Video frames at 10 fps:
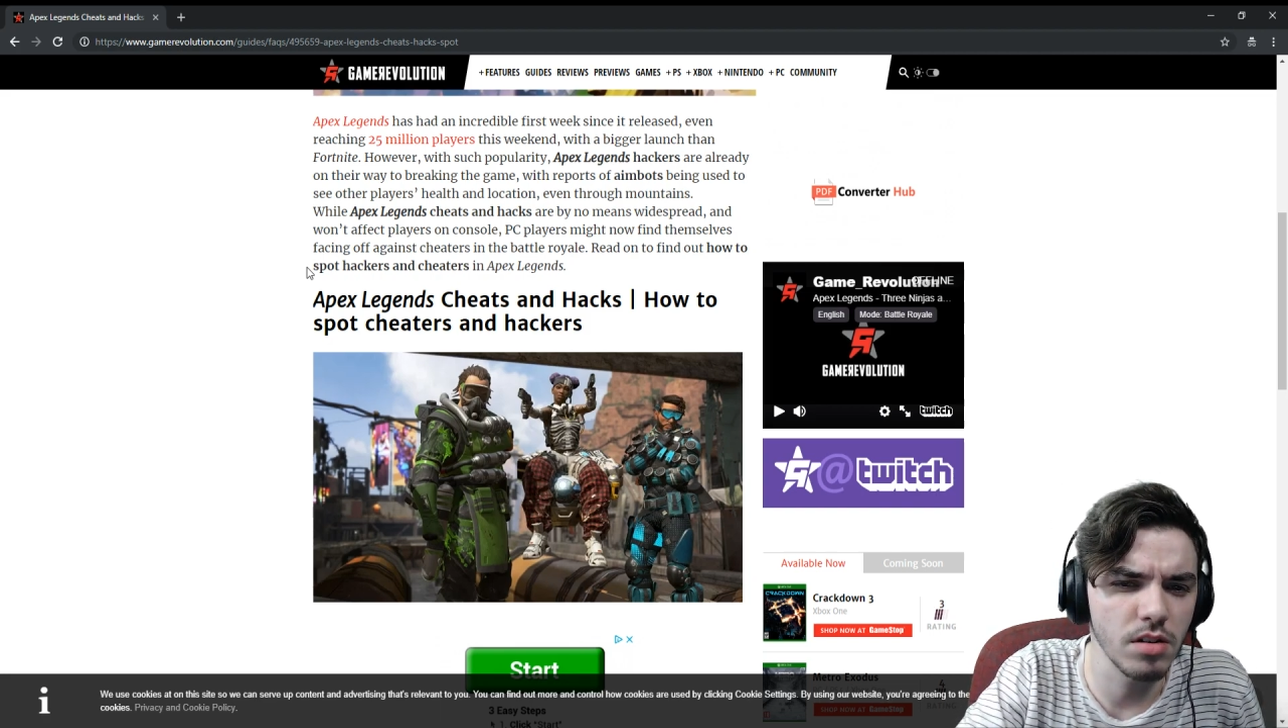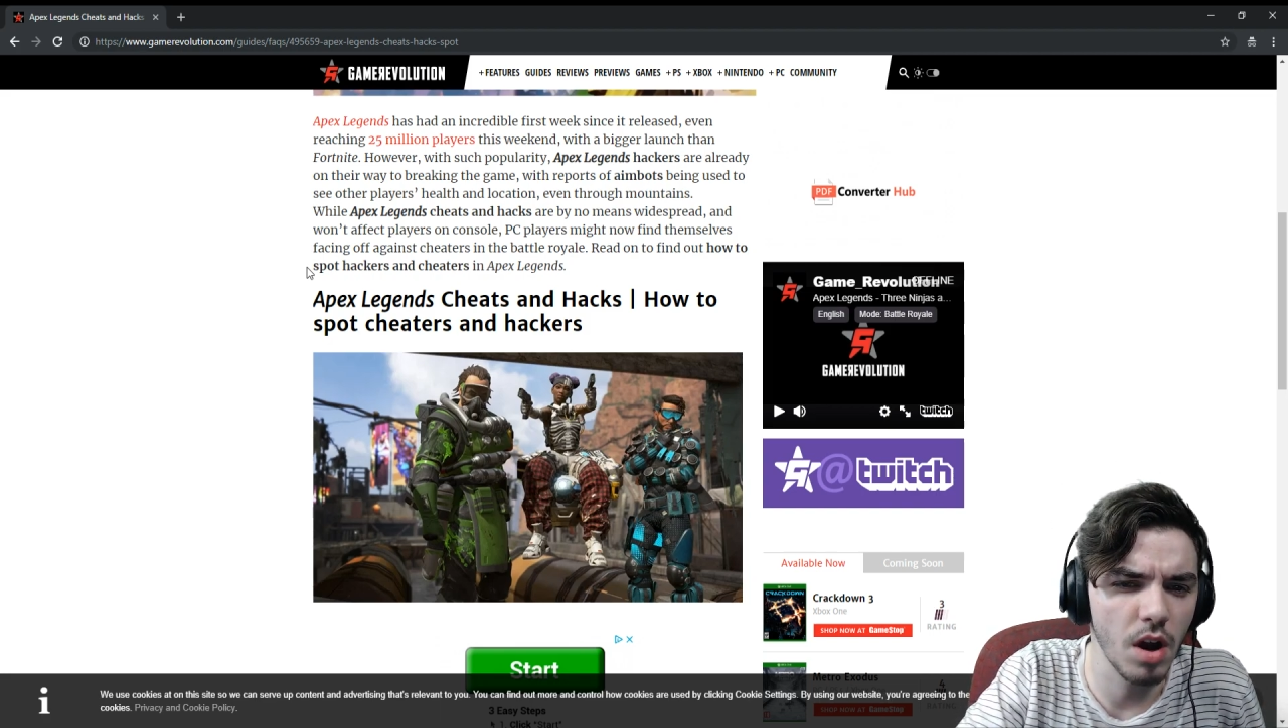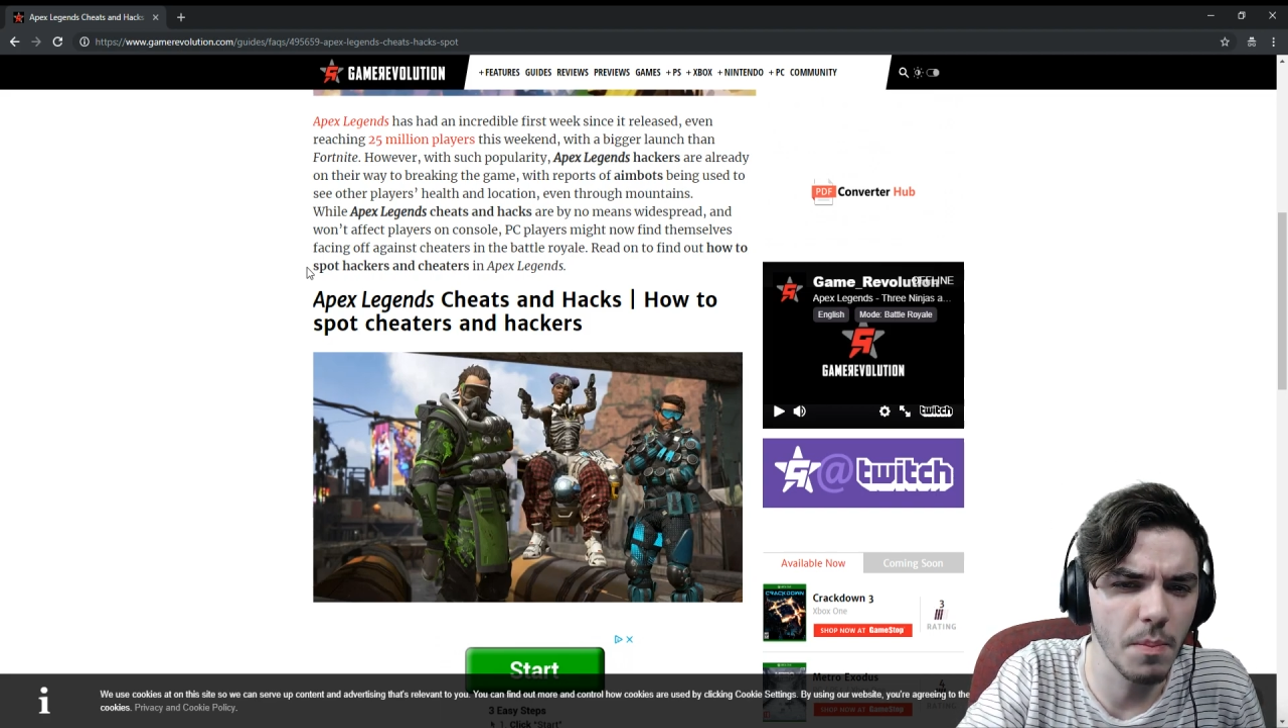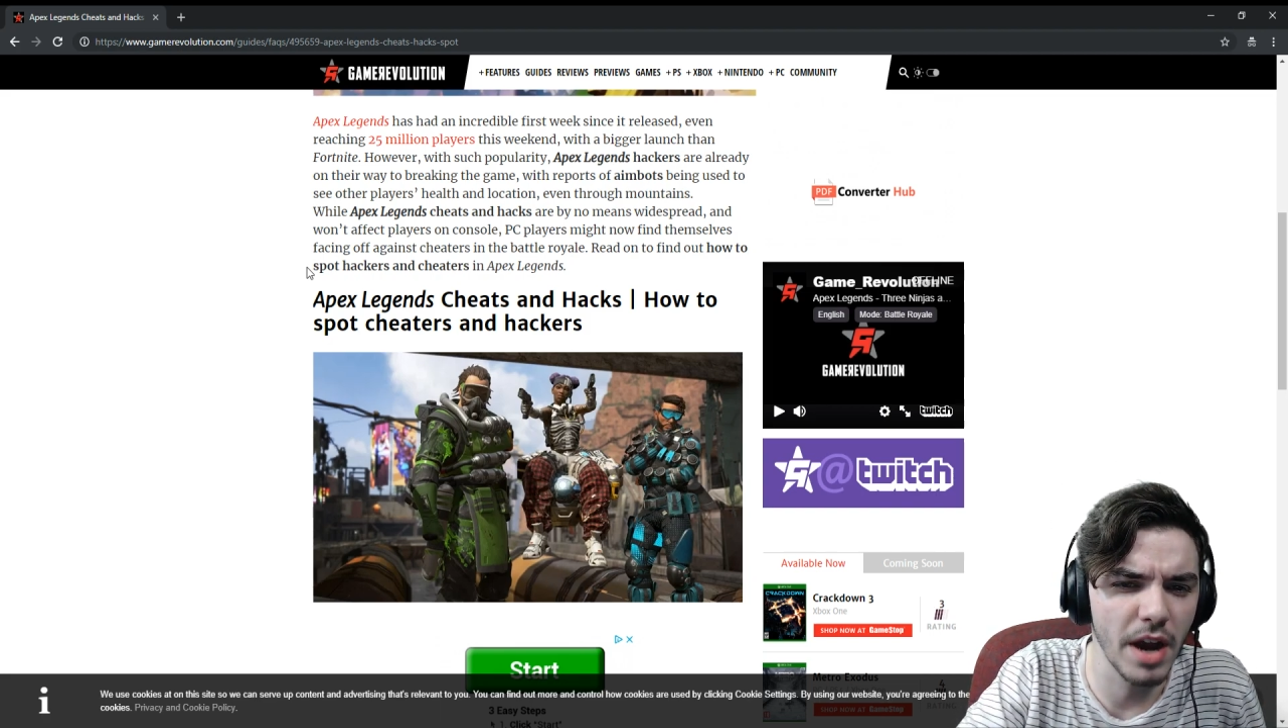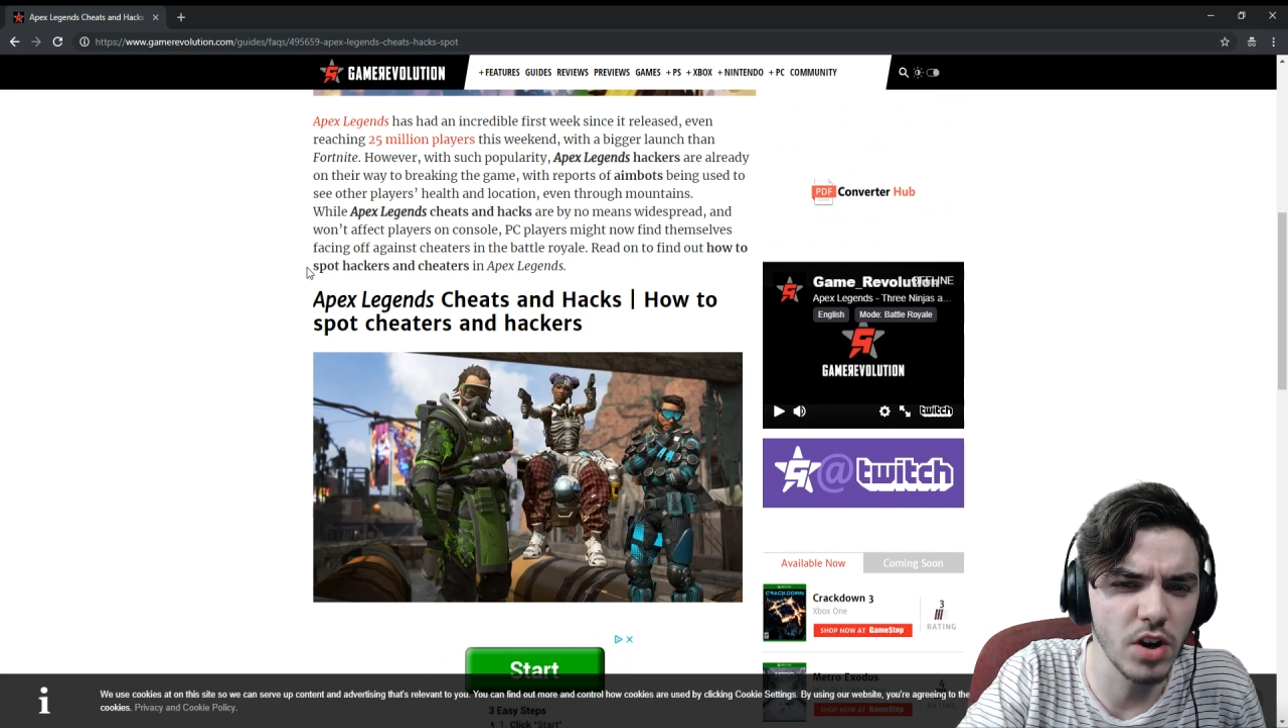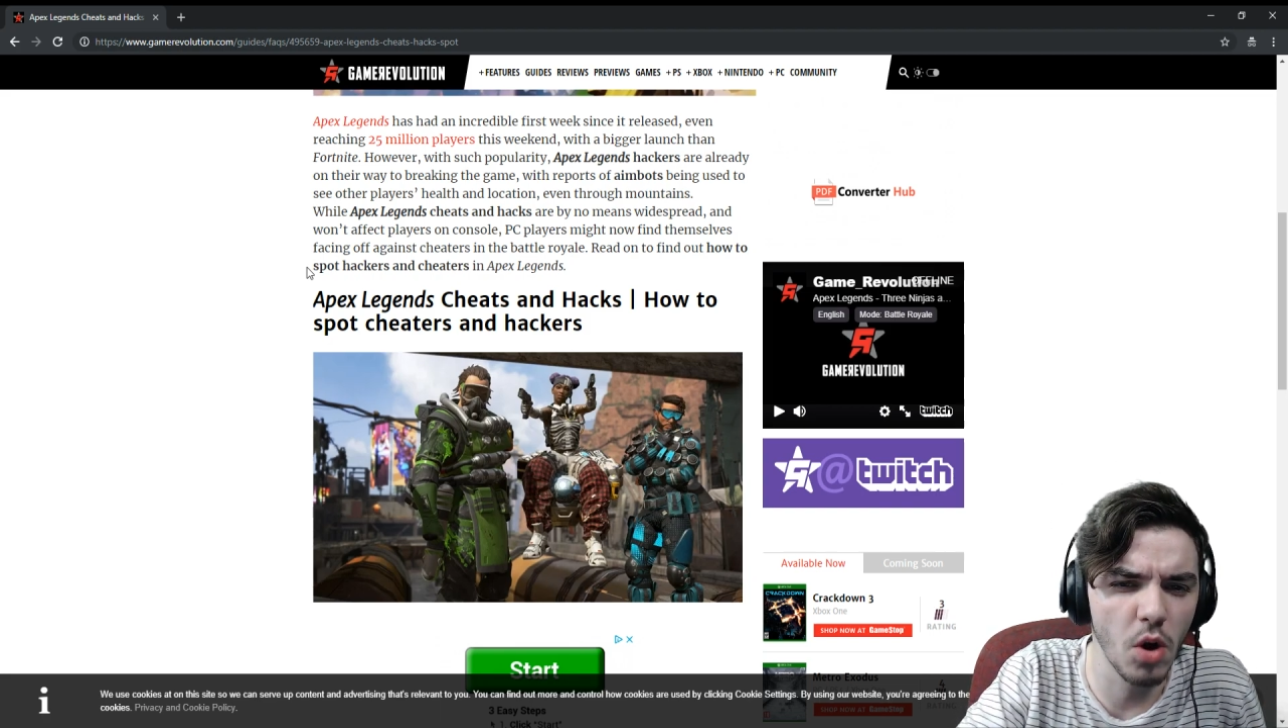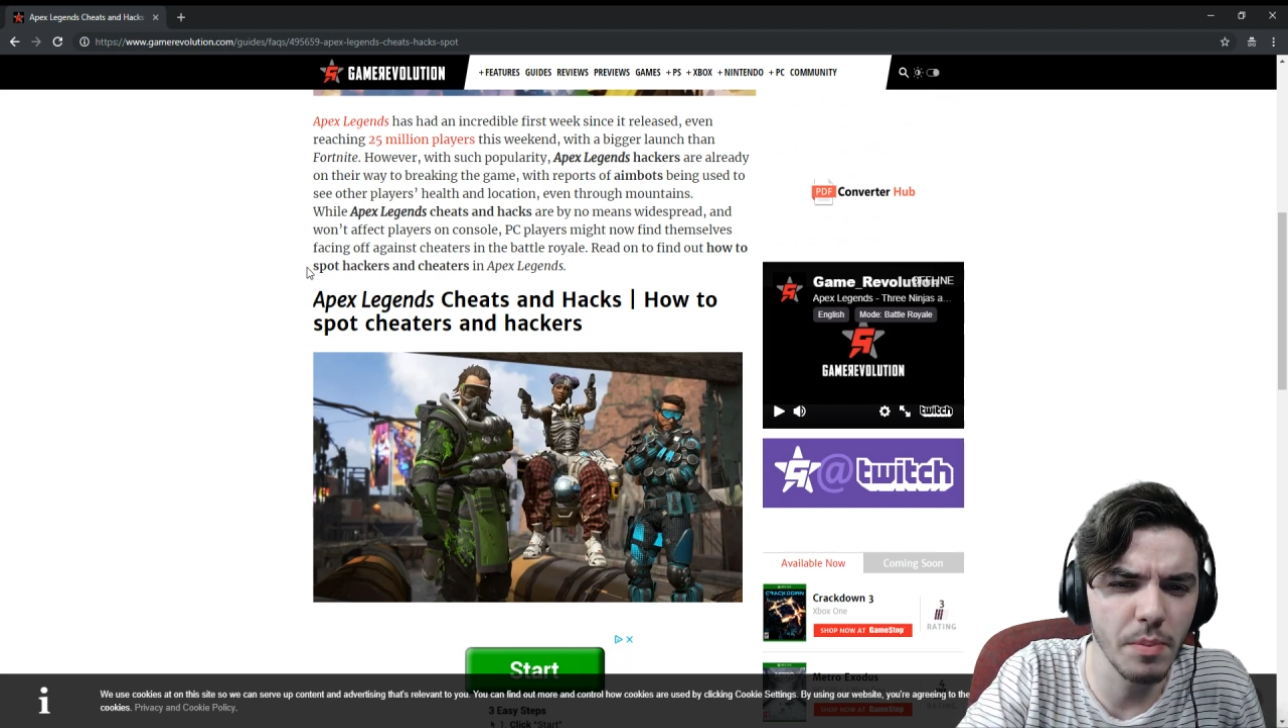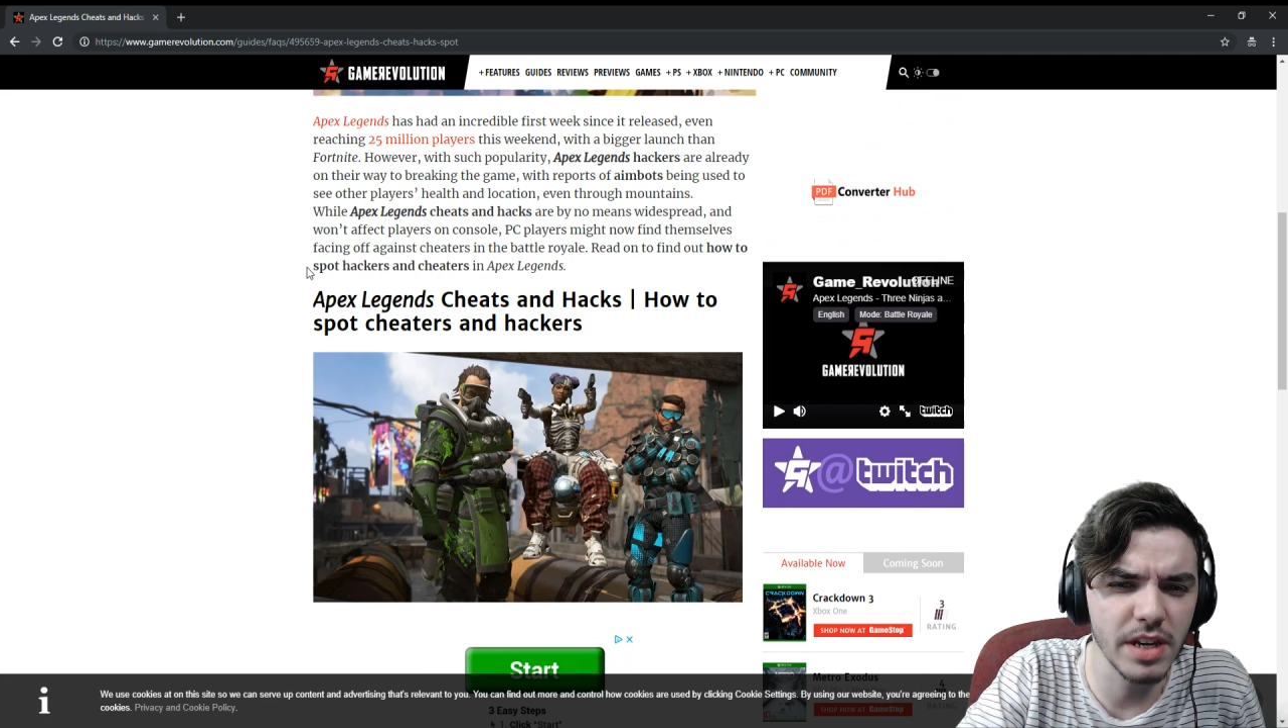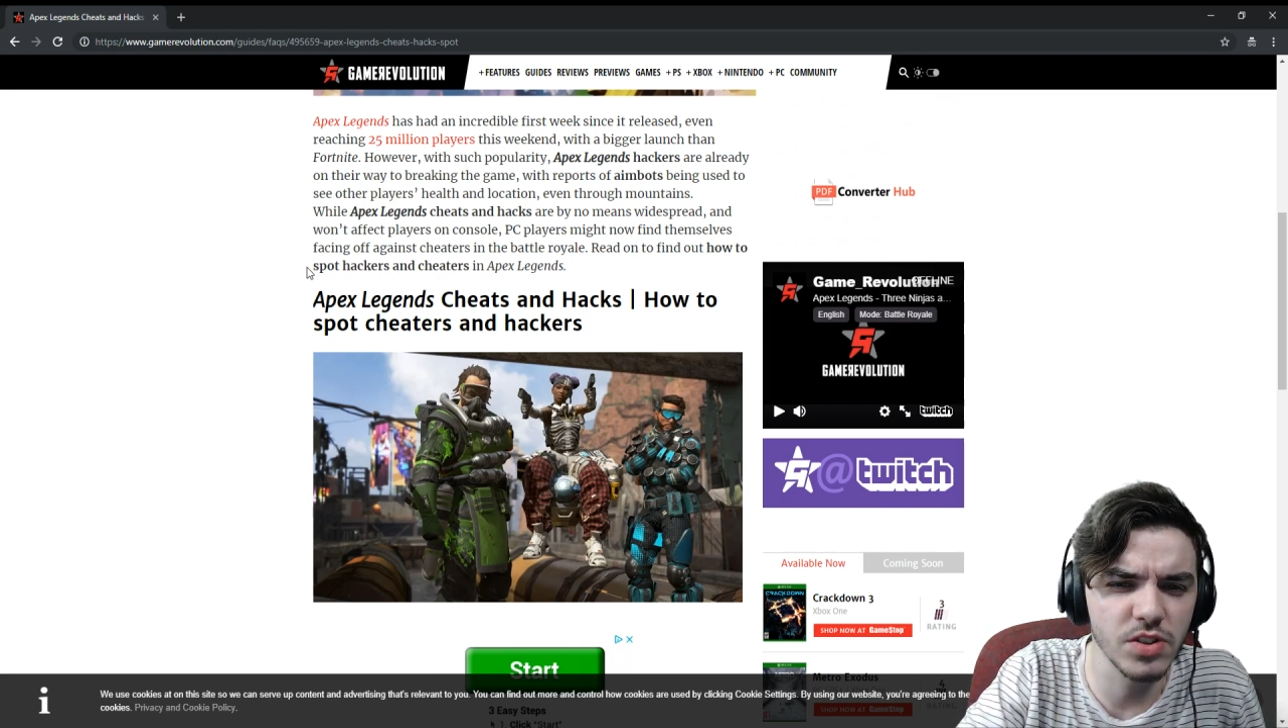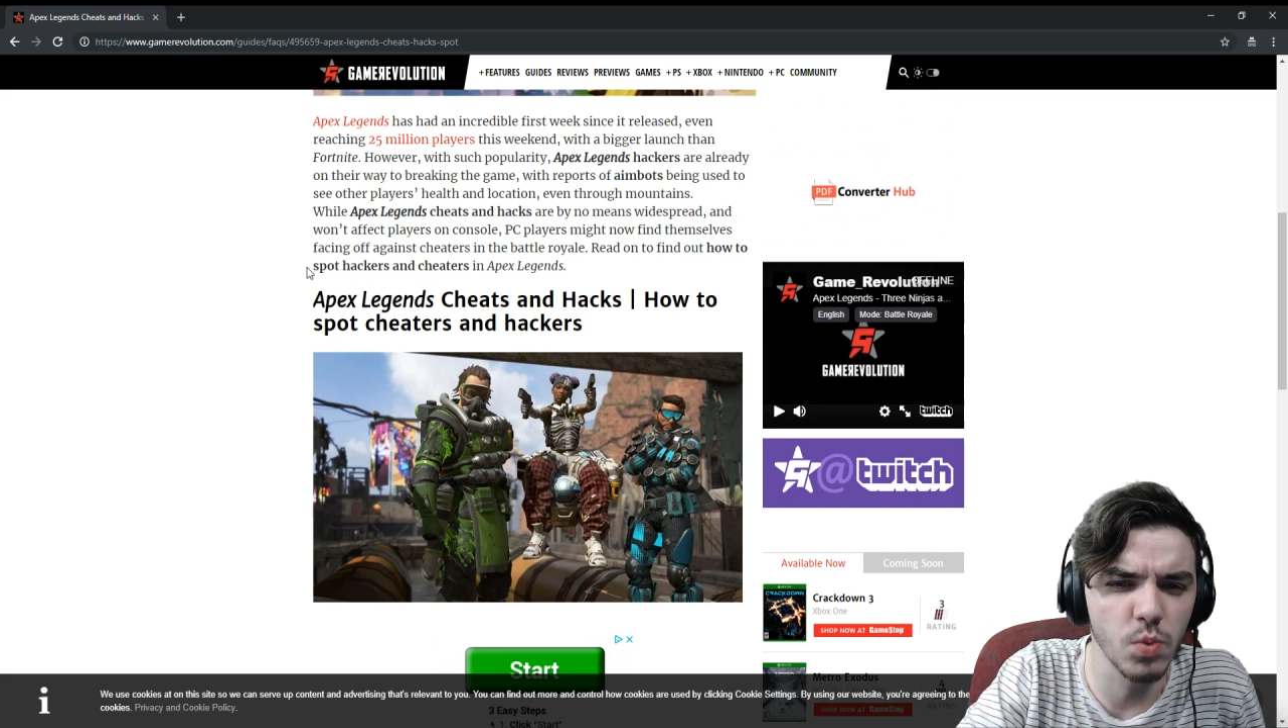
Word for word: are by no means